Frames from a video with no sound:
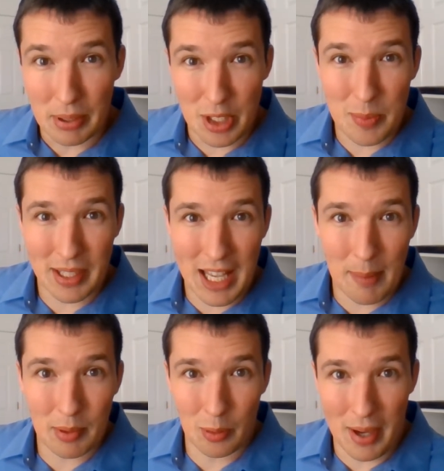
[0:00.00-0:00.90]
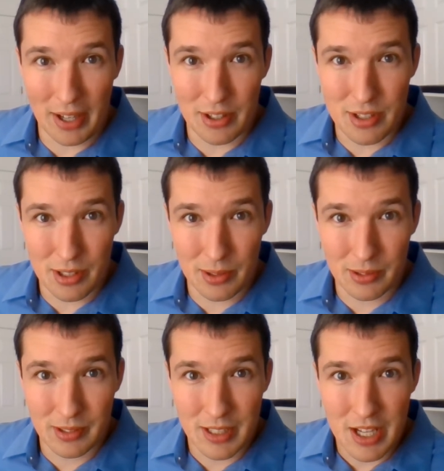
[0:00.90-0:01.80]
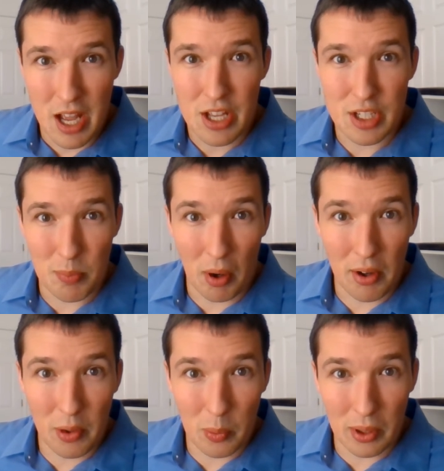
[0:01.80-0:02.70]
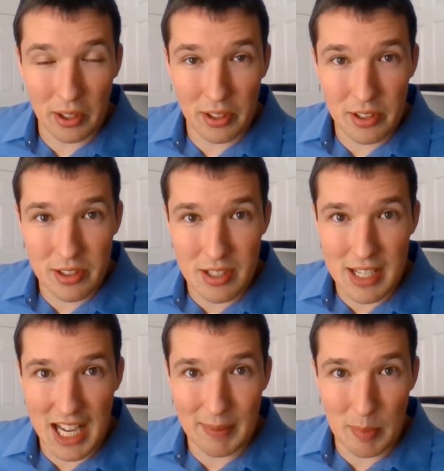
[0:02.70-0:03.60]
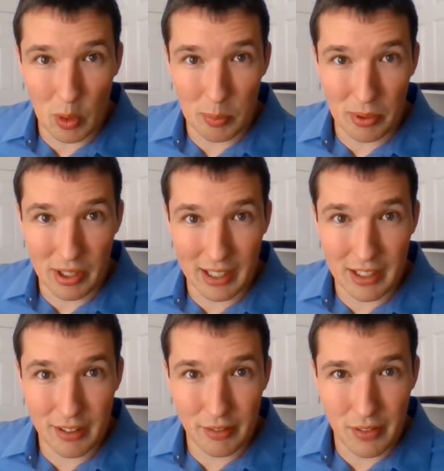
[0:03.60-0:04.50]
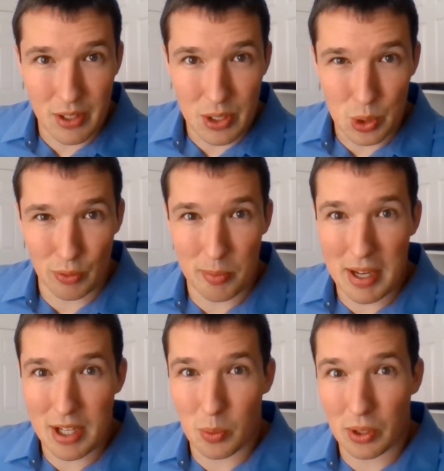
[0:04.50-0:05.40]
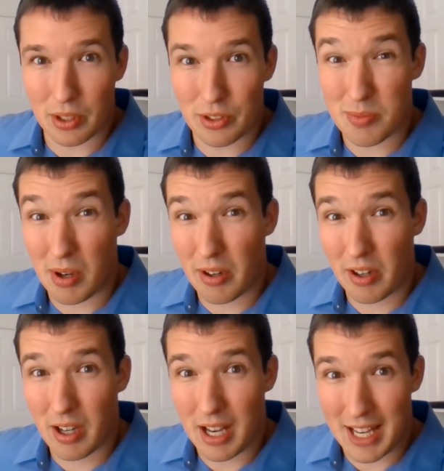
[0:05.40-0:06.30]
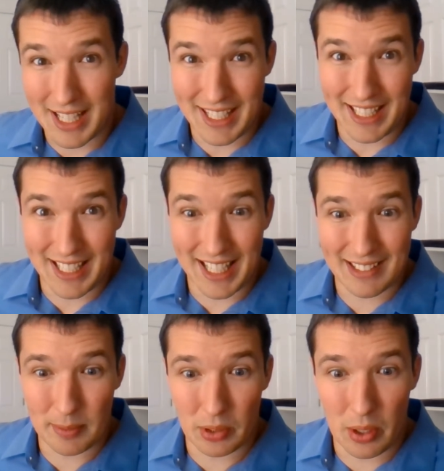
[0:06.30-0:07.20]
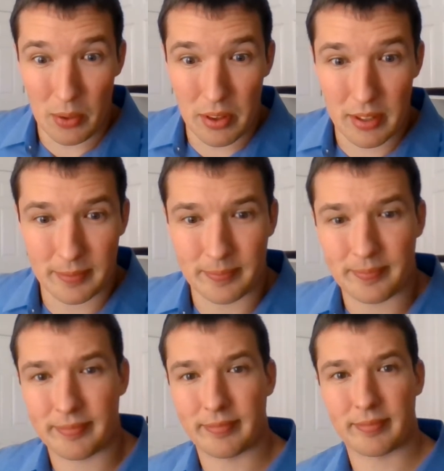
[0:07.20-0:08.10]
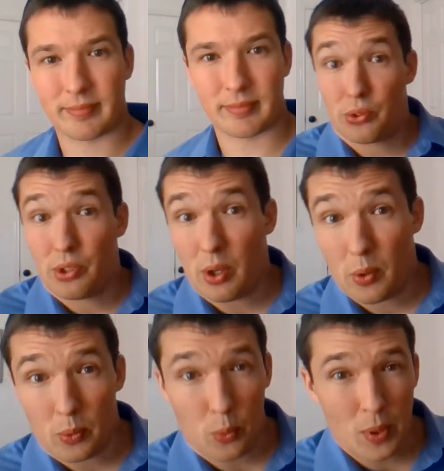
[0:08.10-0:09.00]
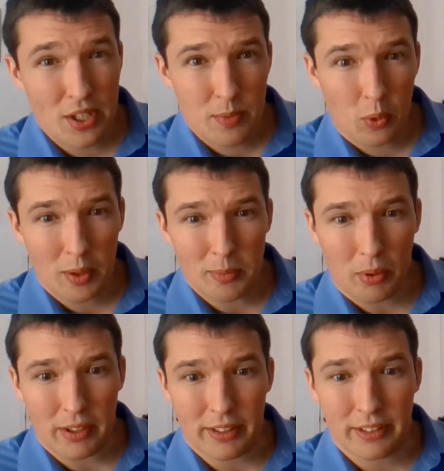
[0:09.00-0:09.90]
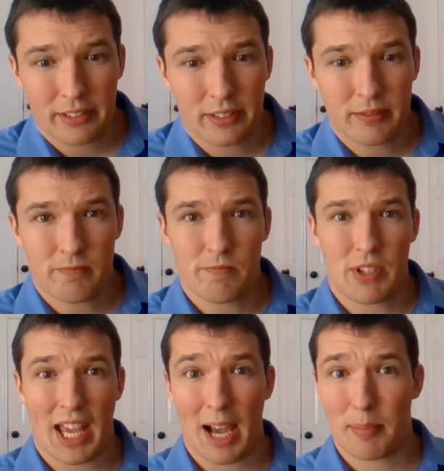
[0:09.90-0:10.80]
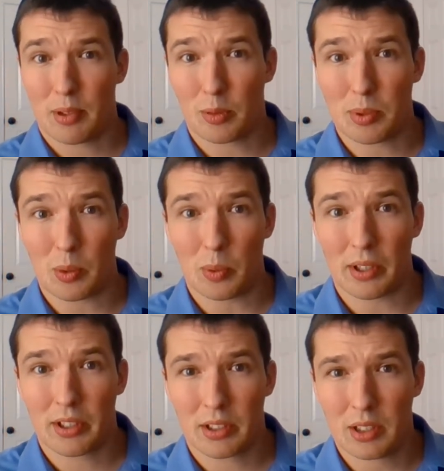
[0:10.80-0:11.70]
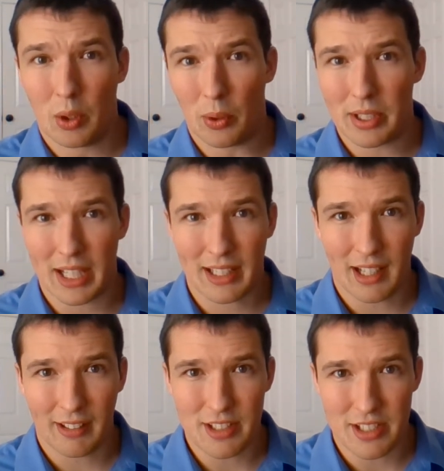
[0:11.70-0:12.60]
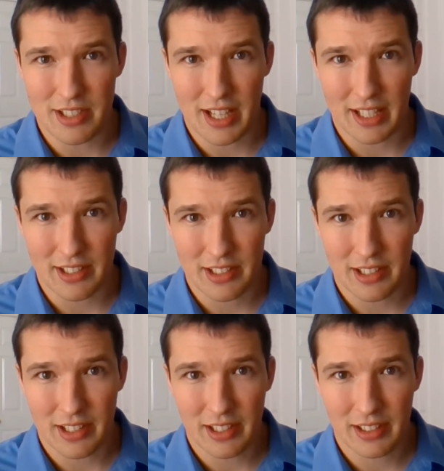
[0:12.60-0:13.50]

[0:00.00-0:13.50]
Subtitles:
but human capital matters too. Smarter workers tend to be more productive, so if you make your workers smarter, you got some growth. So which is more important, capital per worker or technology change?